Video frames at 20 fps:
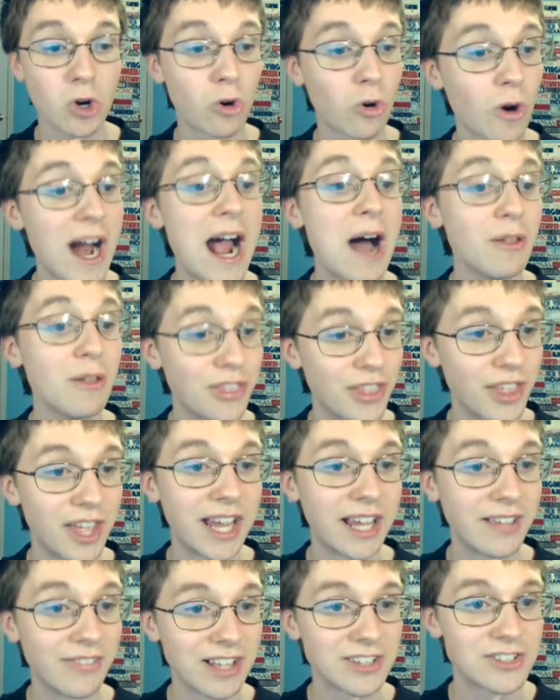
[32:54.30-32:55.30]
crown
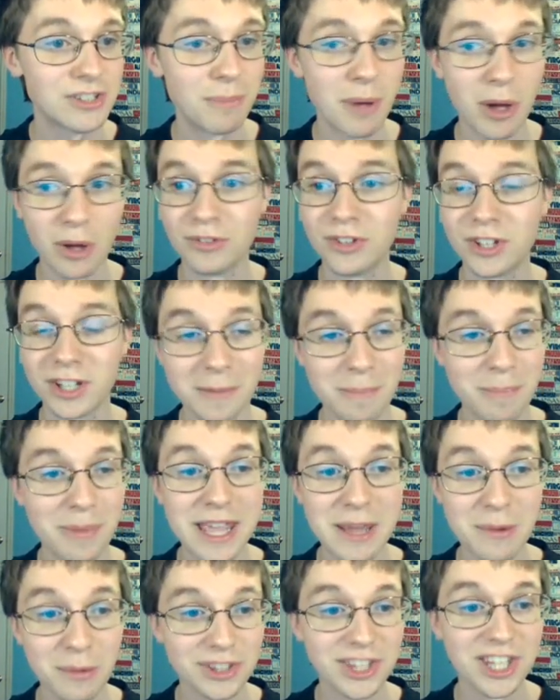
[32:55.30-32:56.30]
thing that's supposed to
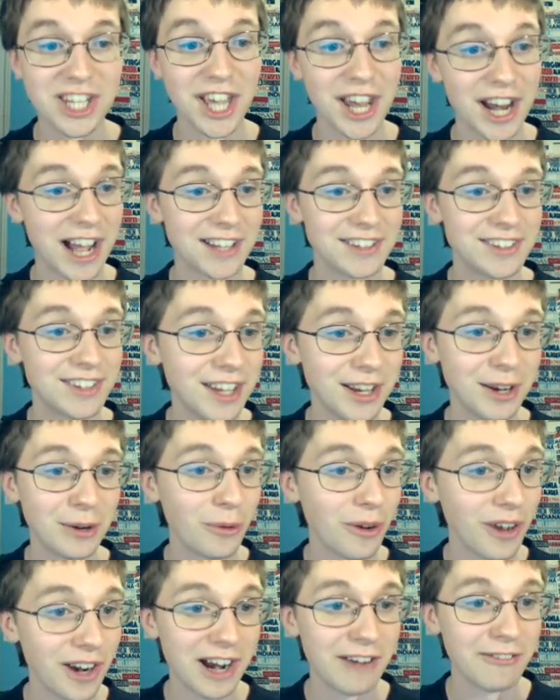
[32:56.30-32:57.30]
compete with the NIT or
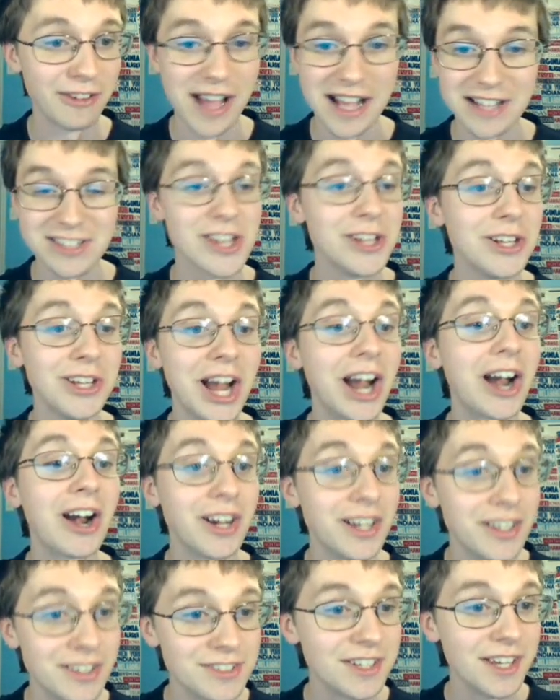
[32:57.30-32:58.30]
whatever. That's
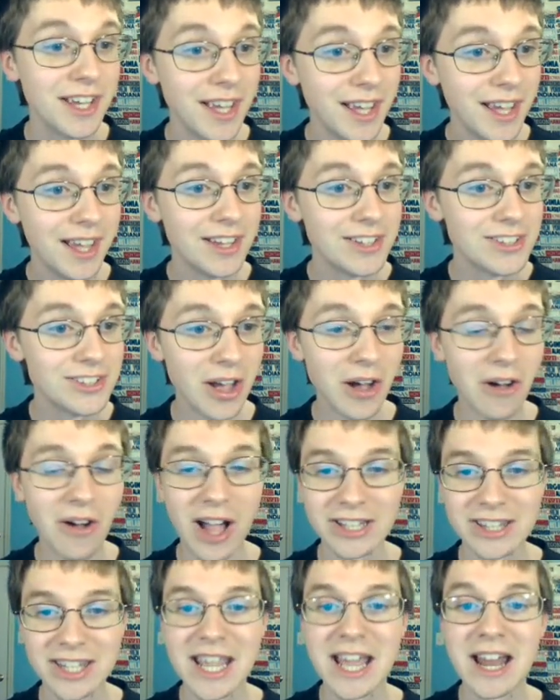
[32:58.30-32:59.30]
hilarious. So,
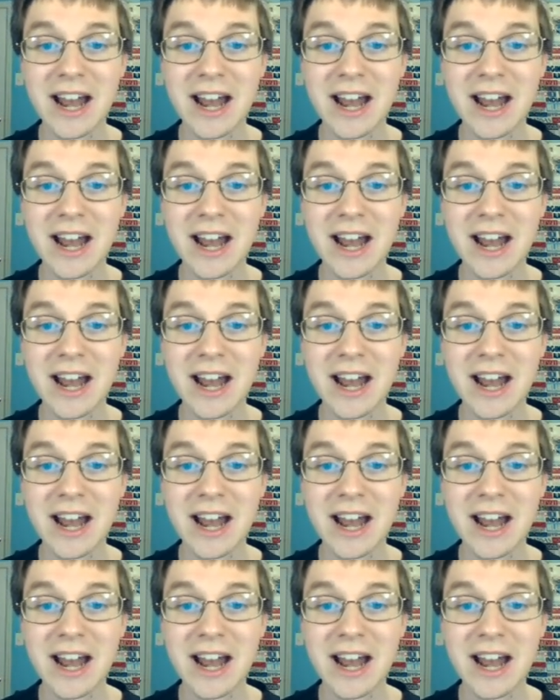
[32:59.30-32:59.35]
like the